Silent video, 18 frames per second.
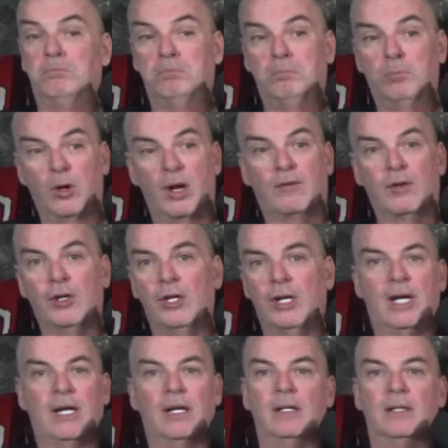Whatever you
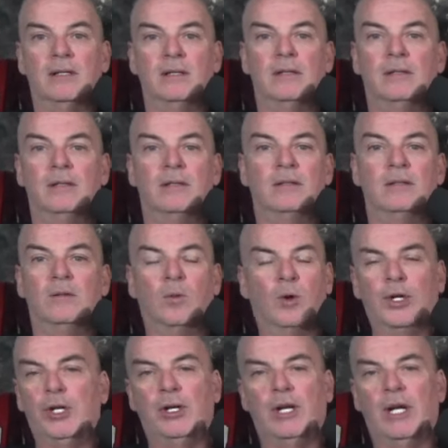need.
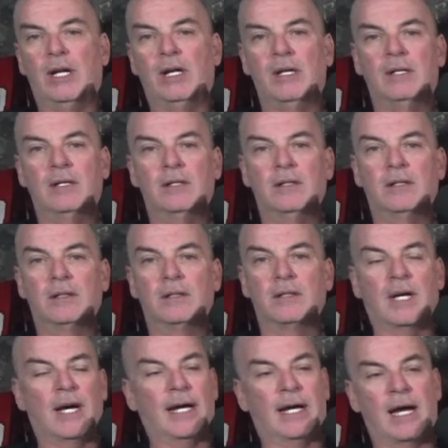What do you need?
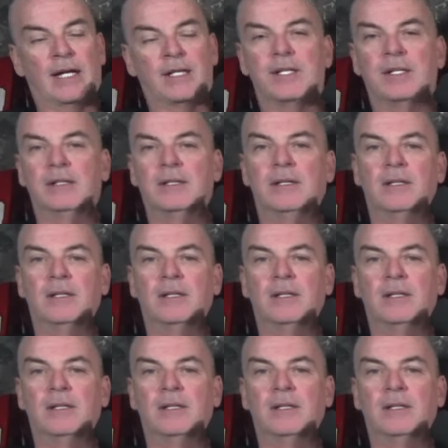I got you.